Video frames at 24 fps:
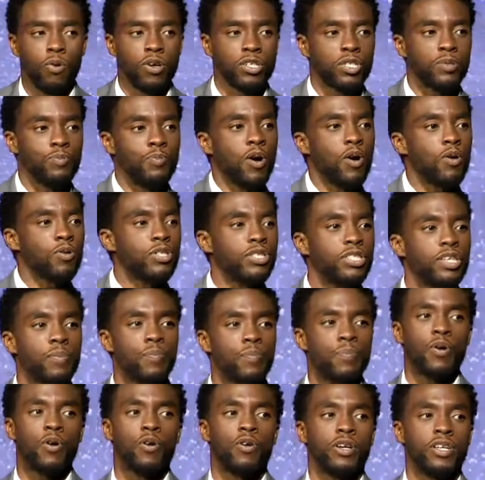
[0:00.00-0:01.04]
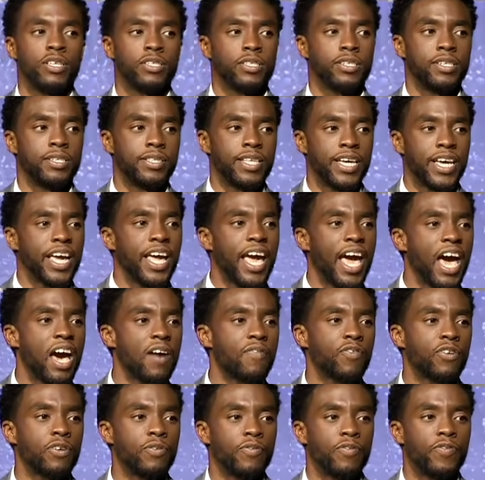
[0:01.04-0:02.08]
what's most important is that they
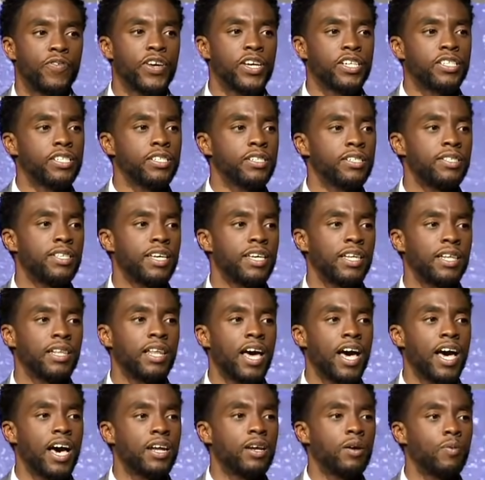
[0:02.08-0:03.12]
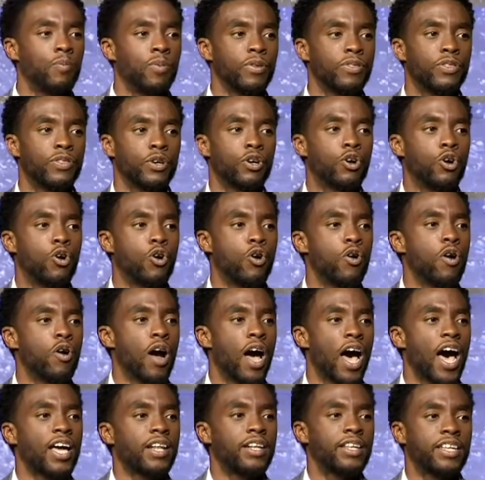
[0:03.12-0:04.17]
have convictions that line up with the
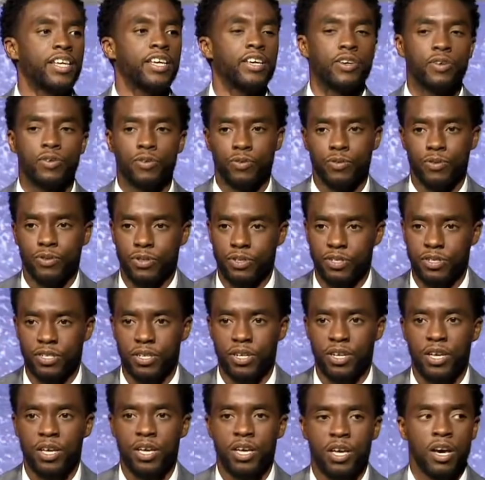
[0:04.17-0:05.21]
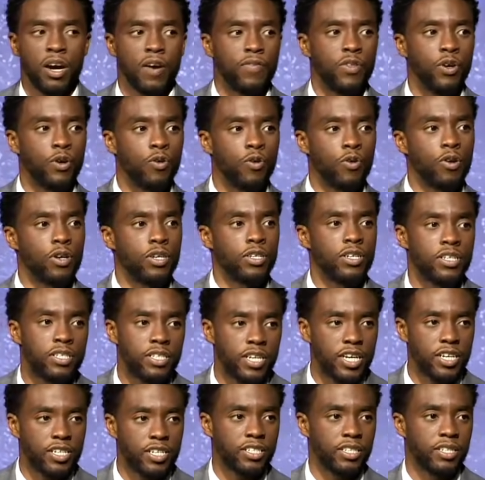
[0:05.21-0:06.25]
core ideals of the
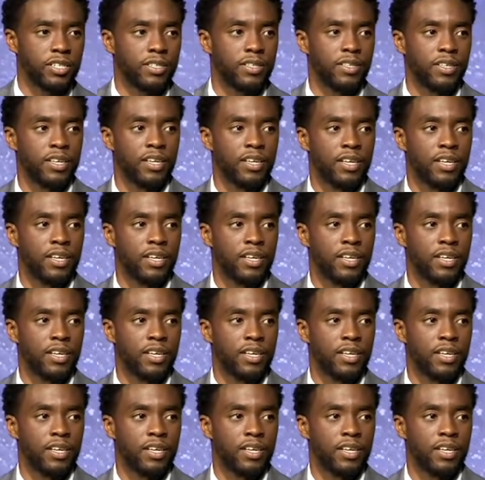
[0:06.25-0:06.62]
organization,